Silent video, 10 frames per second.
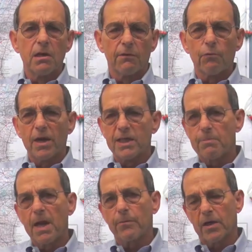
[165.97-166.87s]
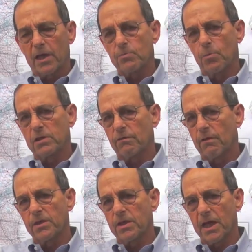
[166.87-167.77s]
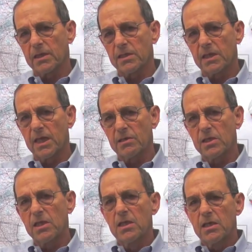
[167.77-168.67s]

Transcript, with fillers: of the waste paper exports from the United States.